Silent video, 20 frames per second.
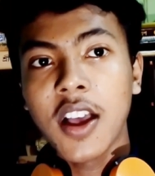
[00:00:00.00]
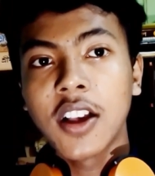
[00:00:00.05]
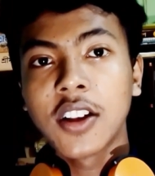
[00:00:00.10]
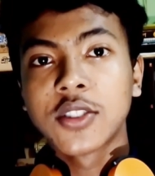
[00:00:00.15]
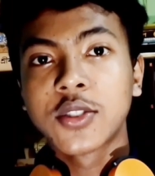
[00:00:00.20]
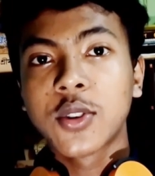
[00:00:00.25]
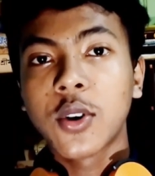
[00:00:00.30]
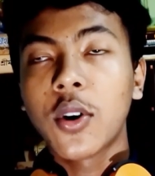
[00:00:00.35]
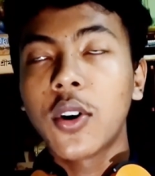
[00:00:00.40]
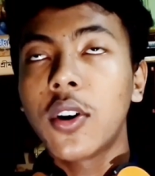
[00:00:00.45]

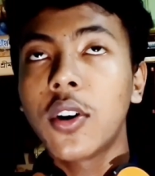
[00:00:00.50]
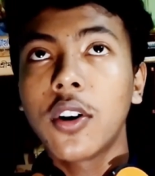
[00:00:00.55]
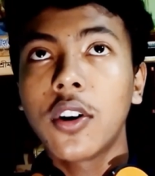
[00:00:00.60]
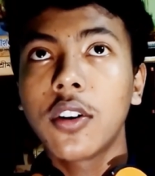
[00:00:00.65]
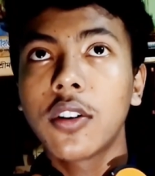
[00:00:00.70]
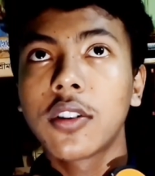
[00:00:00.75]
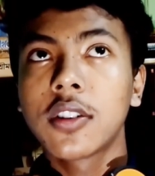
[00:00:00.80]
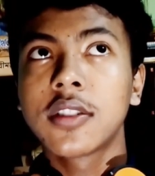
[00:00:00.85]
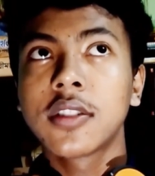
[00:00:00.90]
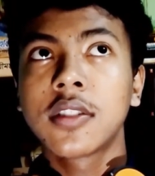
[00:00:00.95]

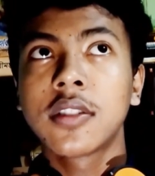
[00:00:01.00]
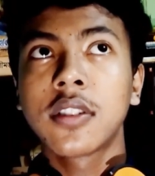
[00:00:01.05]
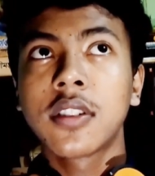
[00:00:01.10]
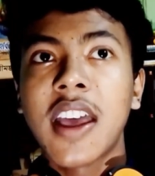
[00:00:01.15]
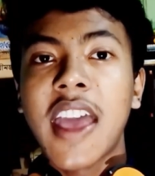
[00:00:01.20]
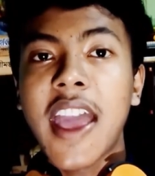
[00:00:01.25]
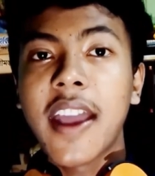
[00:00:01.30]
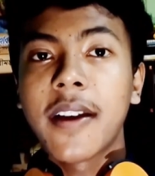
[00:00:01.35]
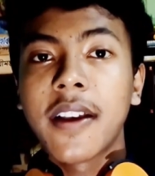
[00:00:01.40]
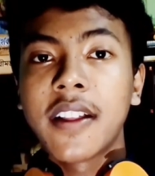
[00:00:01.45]
So
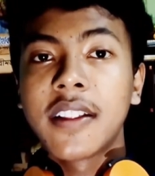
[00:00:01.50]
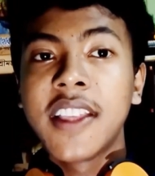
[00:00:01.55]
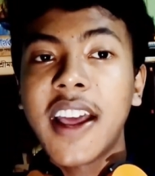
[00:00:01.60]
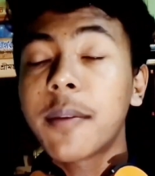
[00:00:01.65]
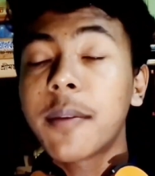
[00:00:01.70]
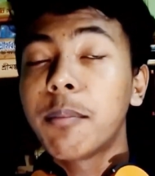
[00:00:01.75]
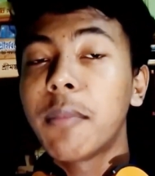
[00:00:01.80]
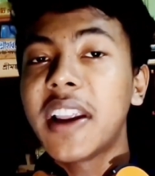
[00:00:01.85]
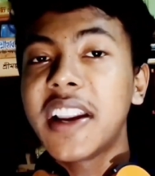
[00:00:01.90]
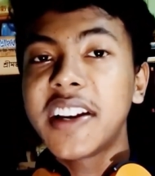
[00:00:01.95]
there
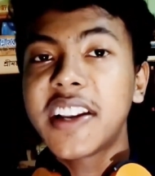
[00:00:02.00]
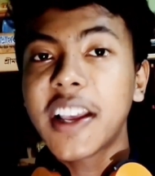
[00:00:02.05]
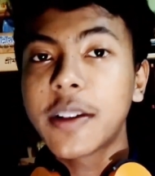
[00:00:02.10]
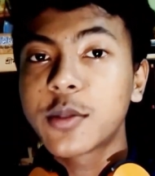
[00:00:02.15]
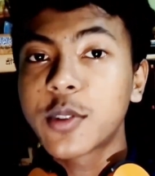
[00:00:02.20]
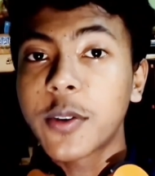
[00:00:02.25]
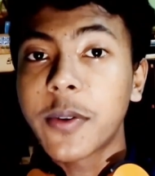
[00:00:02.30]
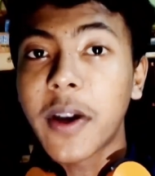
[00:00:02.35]
are many types of